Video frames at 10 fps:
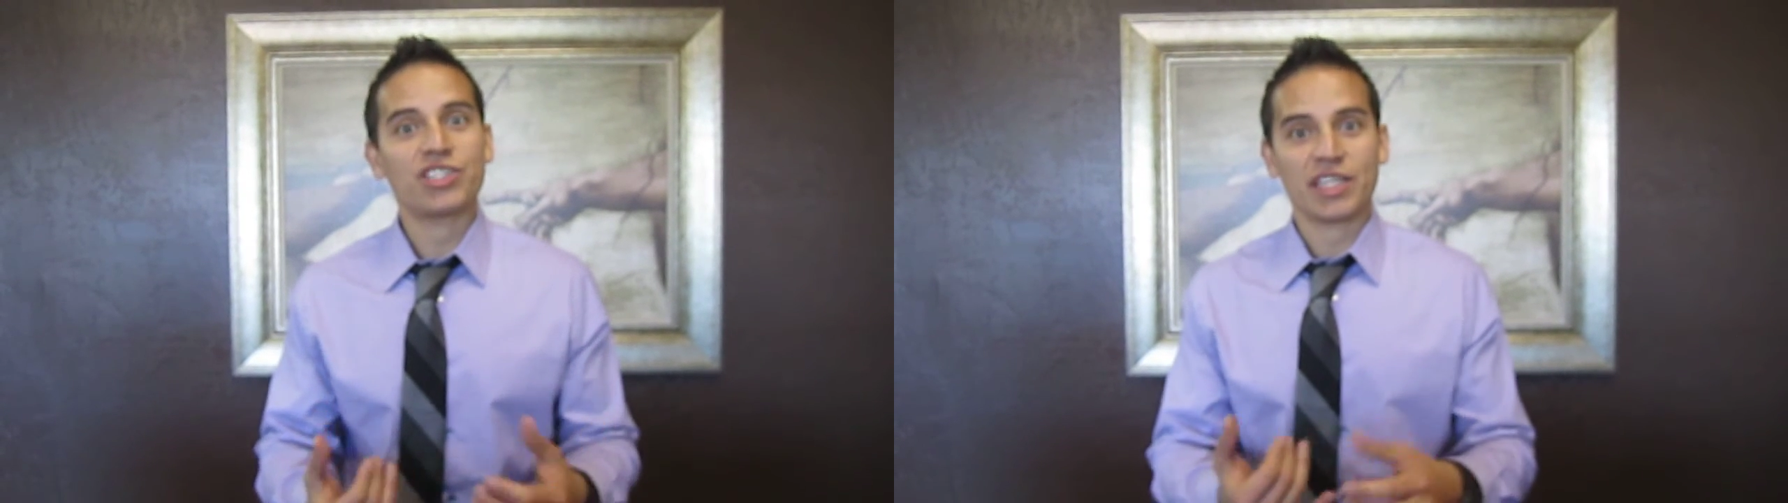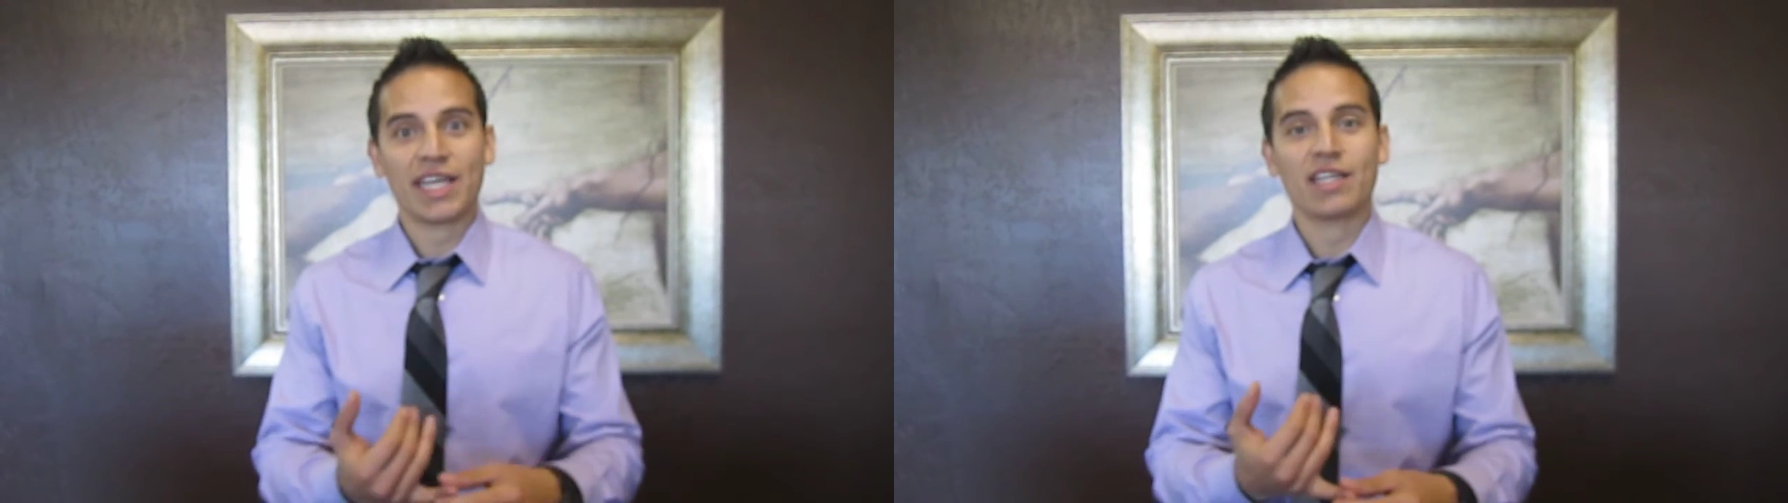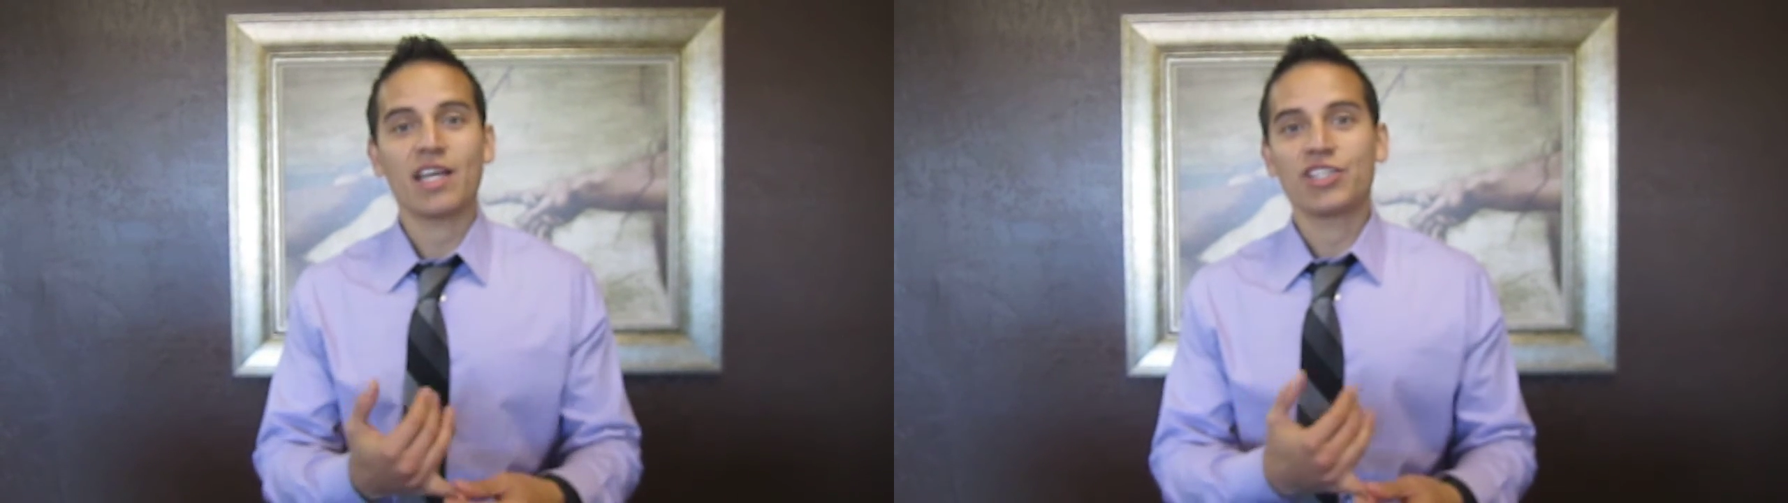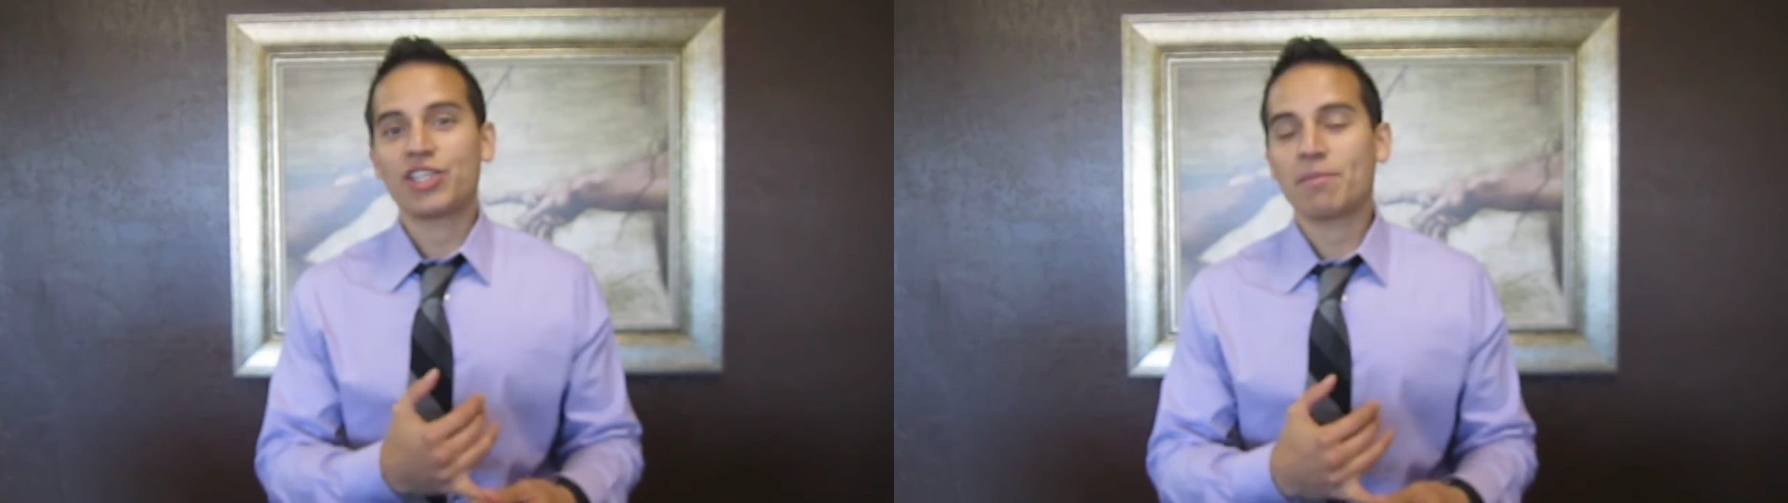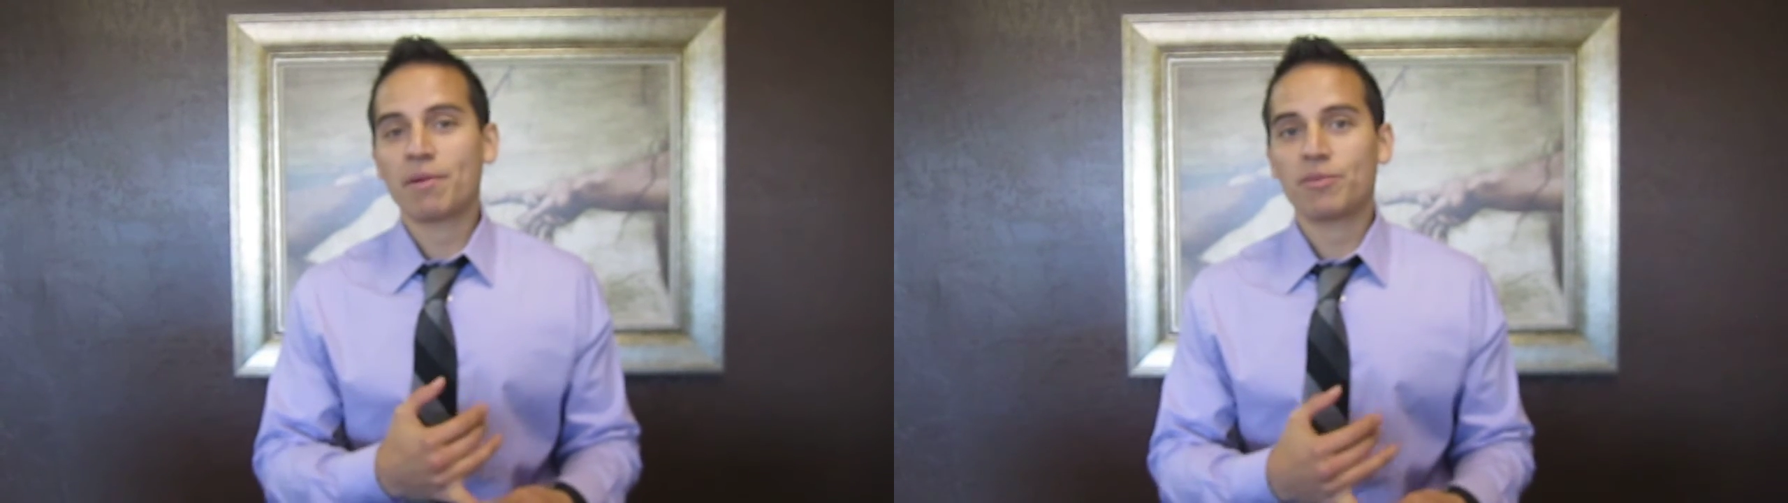They get
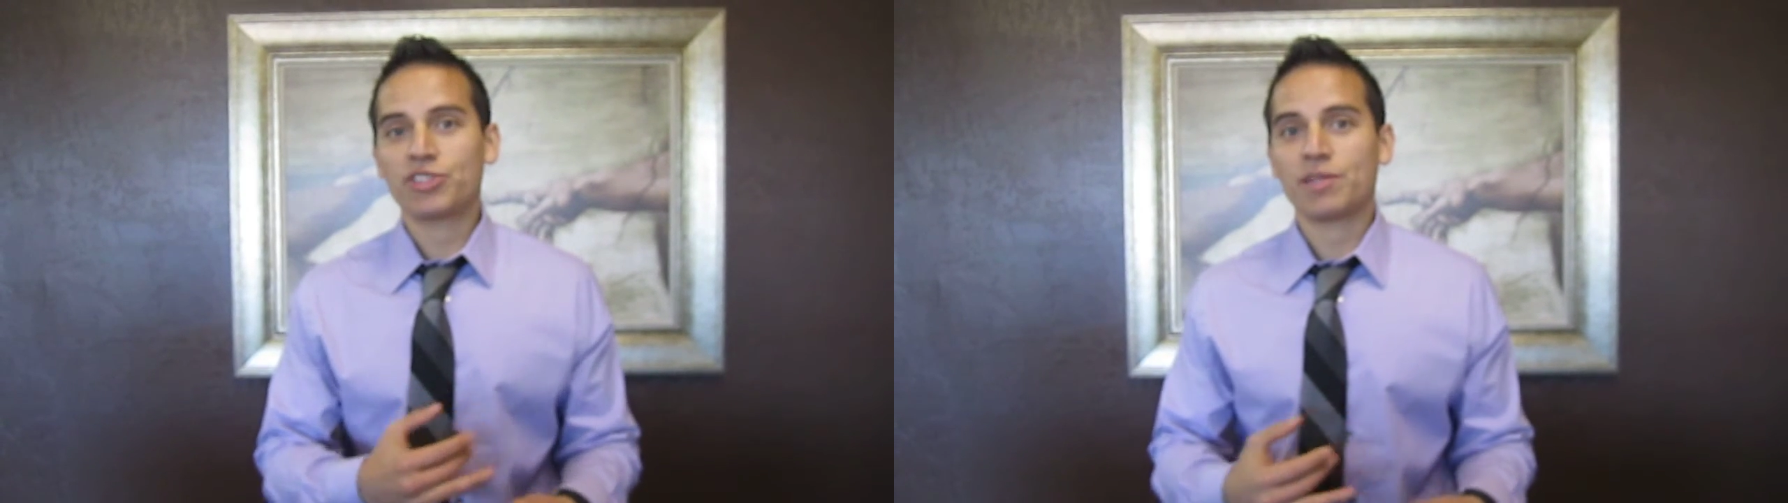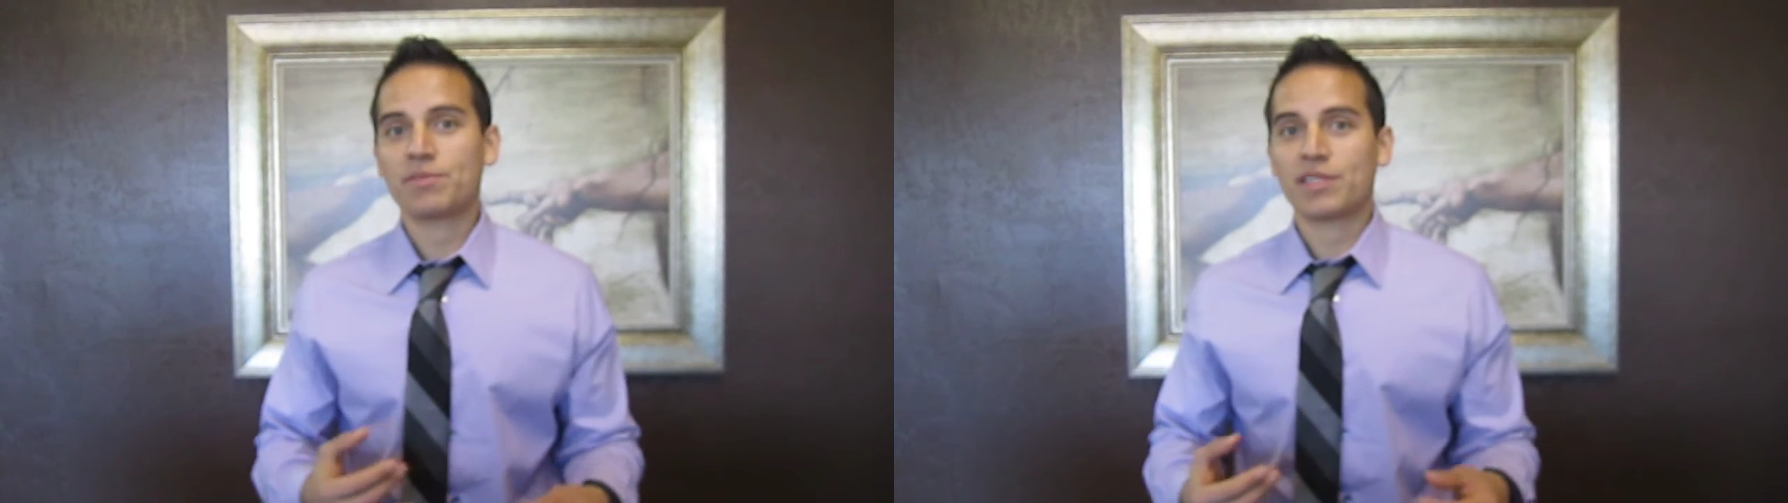gym memberships,